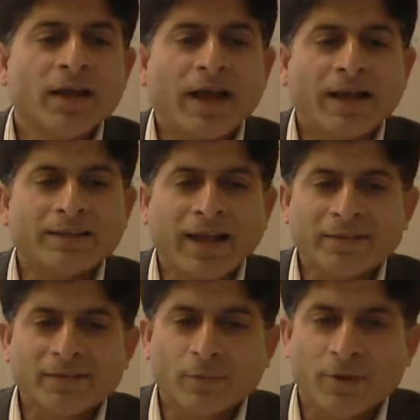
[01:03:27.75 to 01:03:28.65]
And
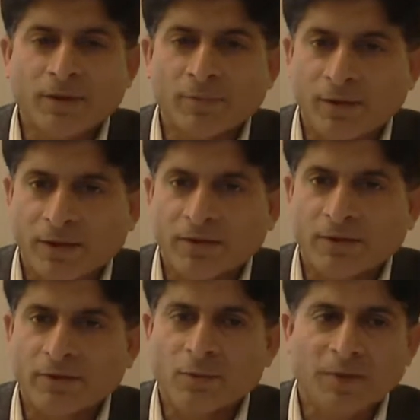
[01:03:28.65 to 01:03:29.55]
that's the one where
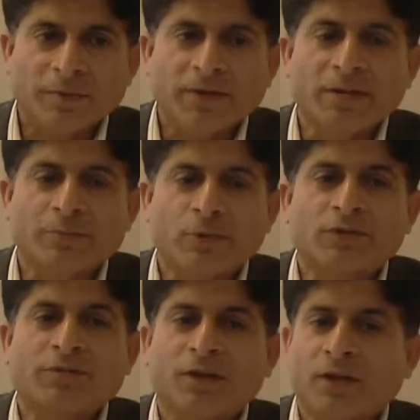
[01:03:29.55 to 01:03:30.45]
people can pose
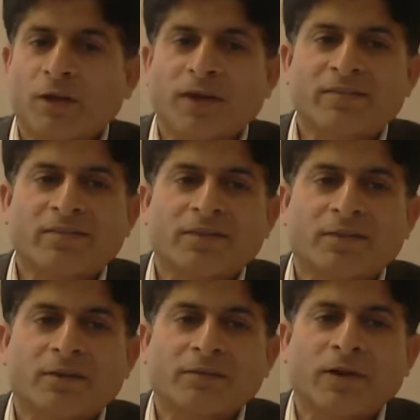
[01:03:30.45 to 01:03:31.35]
further questions,
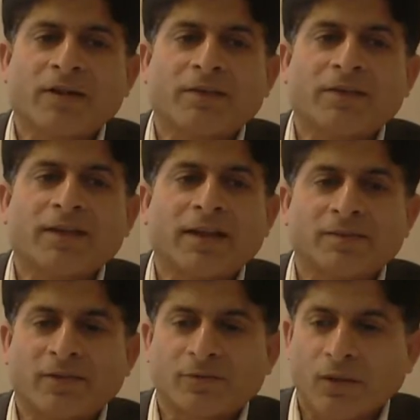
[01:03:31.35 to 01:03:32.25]
because not everything gets
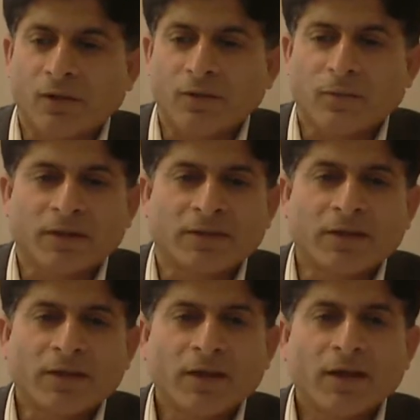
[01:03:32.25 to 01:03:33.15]
resolved in
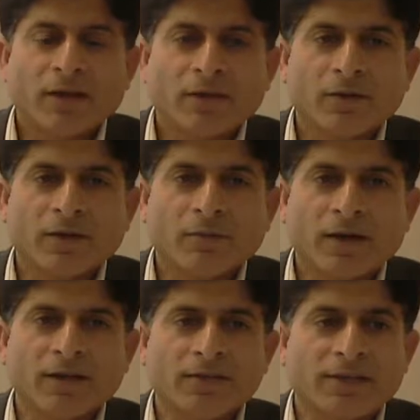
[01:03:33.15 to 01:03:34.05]

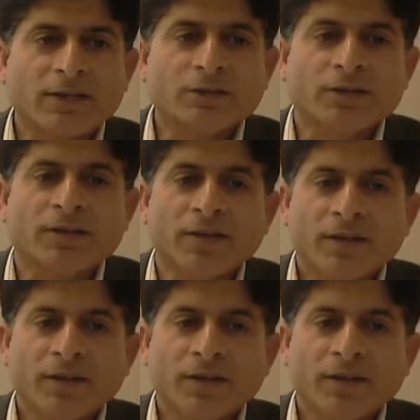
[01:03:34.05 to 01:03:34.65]
one discussion.